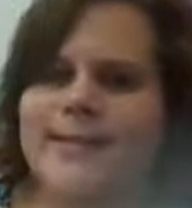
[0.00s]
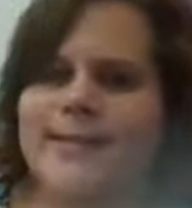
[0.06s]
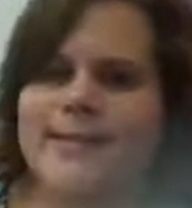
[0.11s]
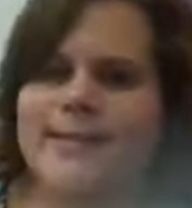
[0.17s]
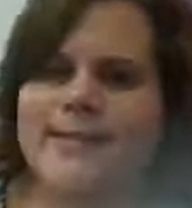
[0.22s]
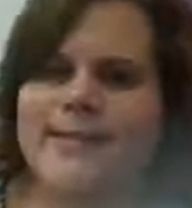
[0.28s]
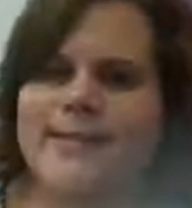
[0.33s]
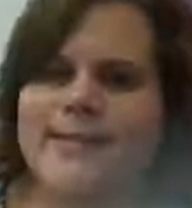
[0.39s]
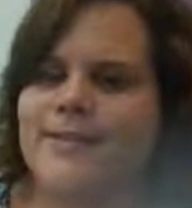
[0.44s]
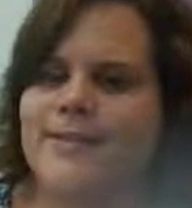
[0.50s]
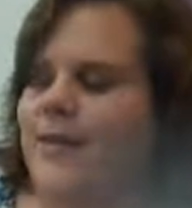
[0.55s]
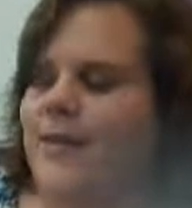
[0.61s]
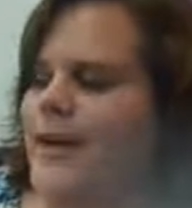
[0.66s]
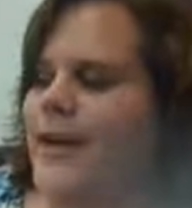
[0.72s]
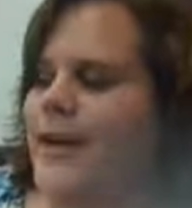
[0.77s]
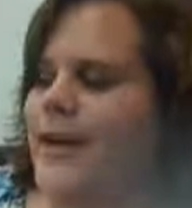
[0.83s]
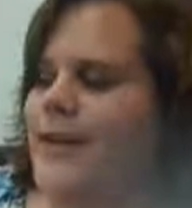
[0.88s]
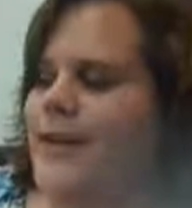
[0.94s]
sentence for
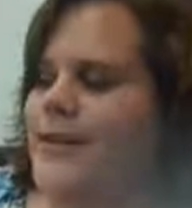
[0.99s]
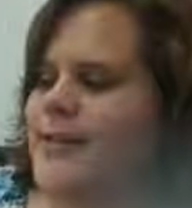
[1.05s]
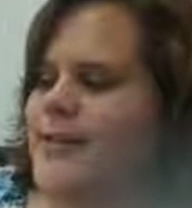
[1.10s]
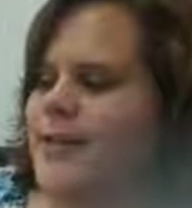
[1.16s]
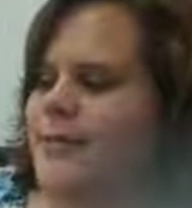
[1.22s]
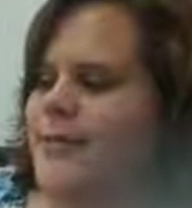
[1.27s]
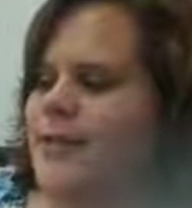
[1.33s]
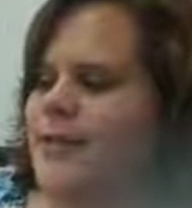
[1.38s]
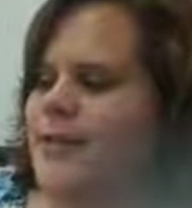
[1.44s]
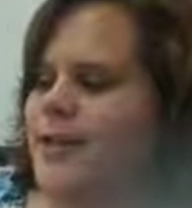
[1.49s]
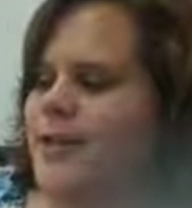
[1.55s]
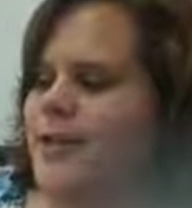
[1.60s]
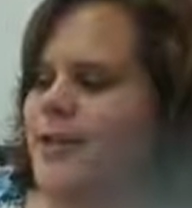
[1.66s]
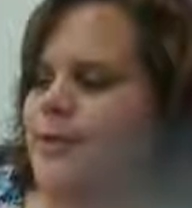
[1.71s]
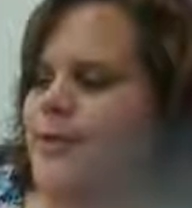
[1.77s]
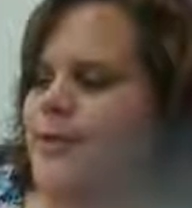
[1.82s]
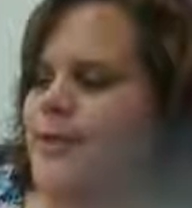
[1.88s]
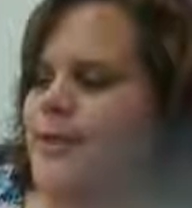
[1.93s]
that, because I want you to
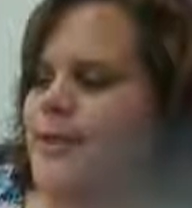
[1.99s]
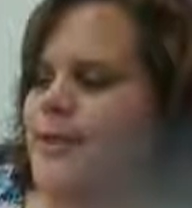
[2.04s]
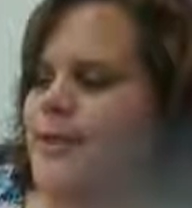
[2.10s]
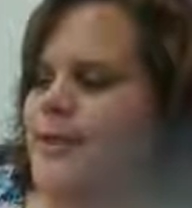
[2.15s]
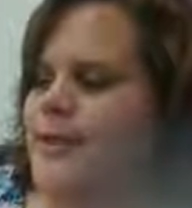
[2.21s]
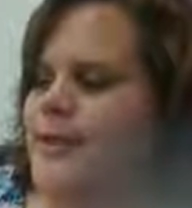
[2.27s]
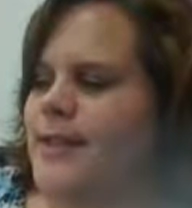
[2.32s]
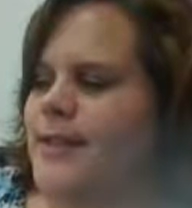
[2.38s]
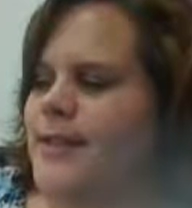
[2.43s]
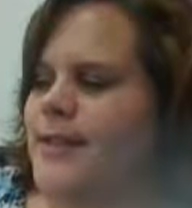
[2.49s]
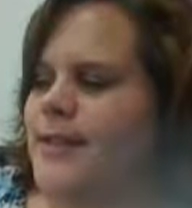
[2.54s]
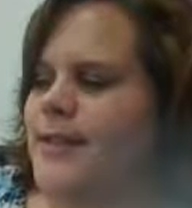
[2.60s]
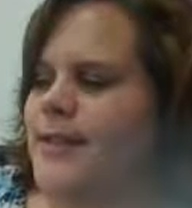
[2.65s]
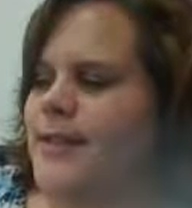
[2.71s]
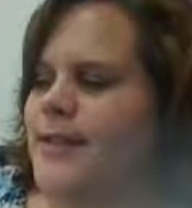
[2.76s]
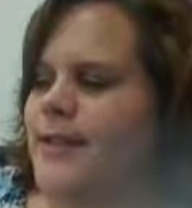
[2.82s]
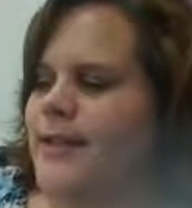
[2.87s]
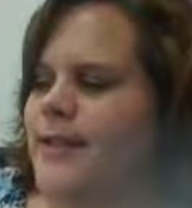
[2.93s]
use this in a
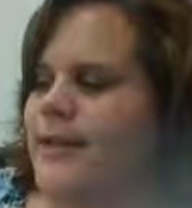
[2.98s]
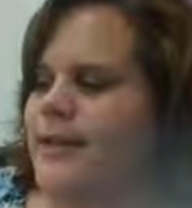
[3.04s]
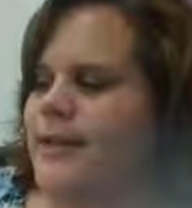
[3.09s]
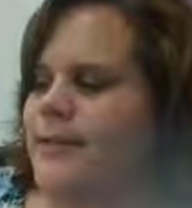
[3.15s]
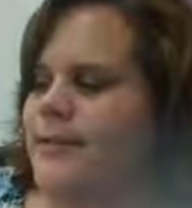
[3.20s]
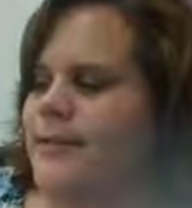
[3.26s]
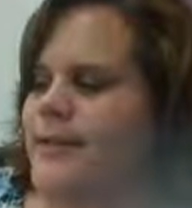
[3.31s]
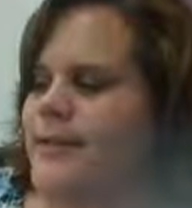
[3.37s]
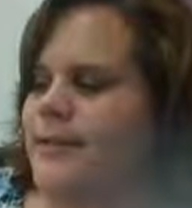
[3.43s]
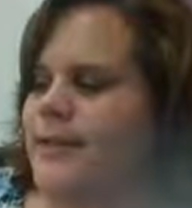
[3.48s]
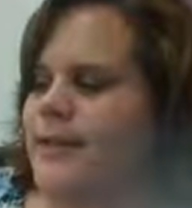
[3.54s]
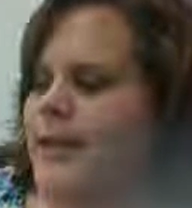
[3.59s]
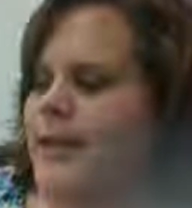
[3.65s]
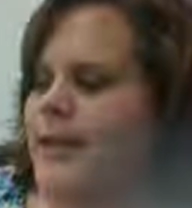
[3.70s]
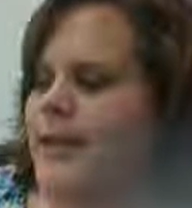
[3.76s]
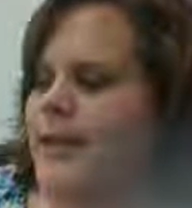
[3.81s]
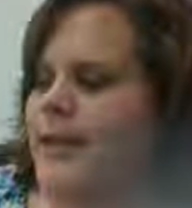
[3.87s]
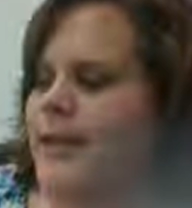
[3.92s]
sentence, is
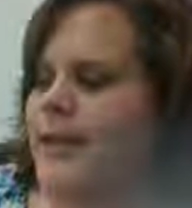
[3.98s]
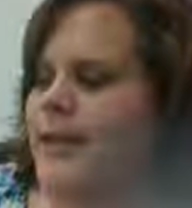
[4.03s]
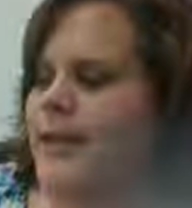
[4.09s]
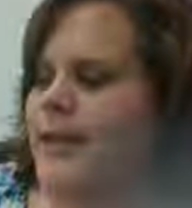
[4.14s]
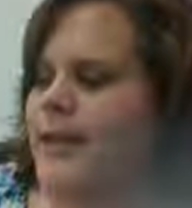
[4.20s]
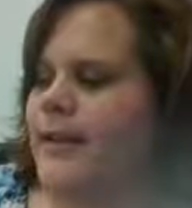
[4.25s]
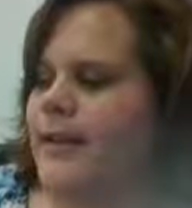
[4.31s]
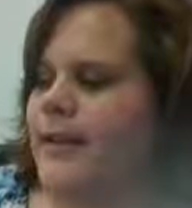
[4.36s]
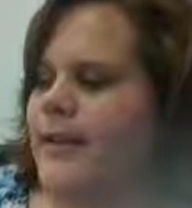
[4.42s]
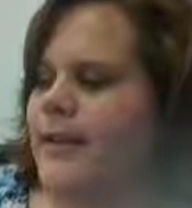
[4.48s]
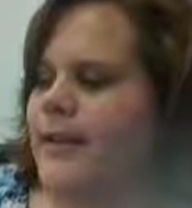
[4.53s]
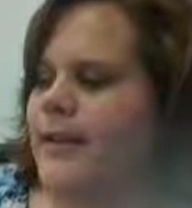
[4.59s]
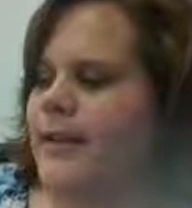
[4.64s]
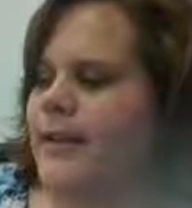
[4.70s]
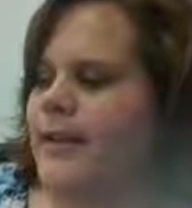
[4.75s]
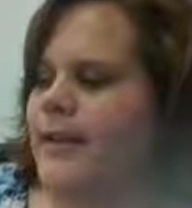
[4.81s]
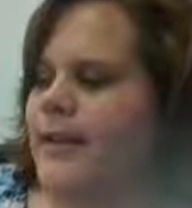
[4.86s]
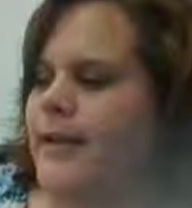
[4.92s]
something like,
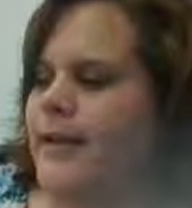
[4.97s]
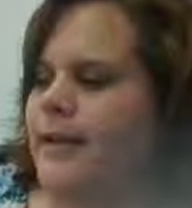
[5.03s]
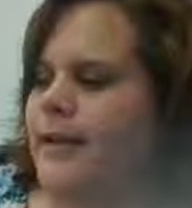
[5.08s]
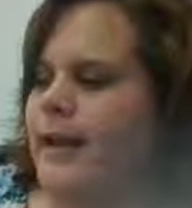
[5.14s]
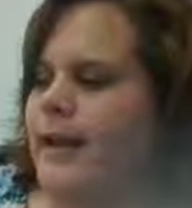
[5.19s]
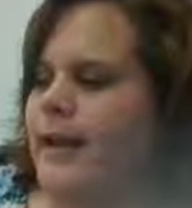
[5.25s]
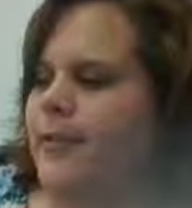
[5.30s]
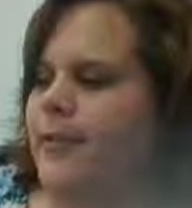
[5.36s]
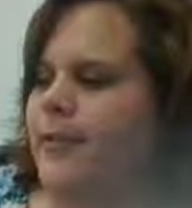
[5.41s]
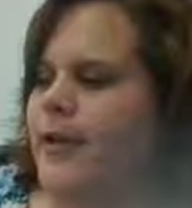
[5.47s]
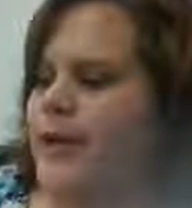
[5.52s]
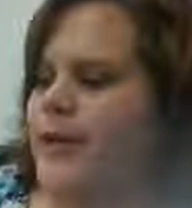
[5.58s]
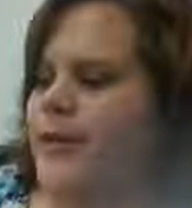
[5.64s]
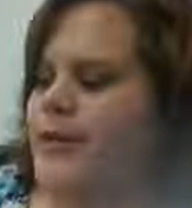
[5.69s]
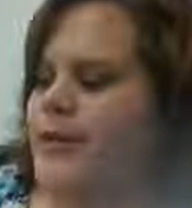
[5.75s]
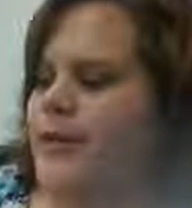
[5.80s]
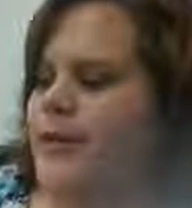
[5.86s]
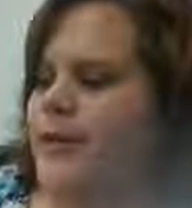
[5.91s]

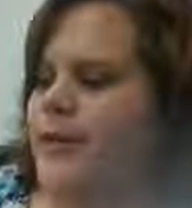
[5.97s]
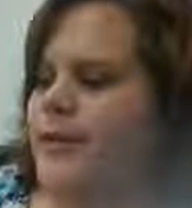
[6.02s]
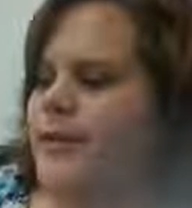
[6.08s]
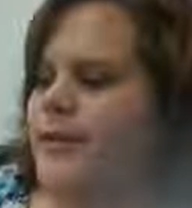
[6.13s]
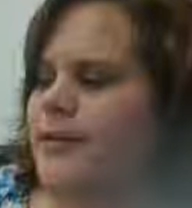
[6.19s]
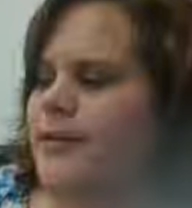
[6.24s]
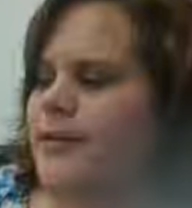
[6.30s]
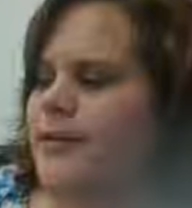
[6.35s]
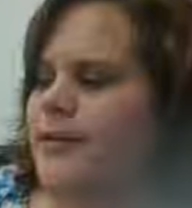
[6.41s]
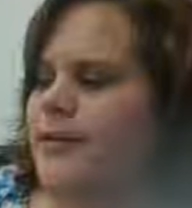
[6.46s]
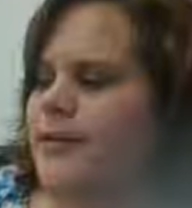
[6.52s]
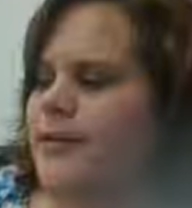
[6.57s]
elaboration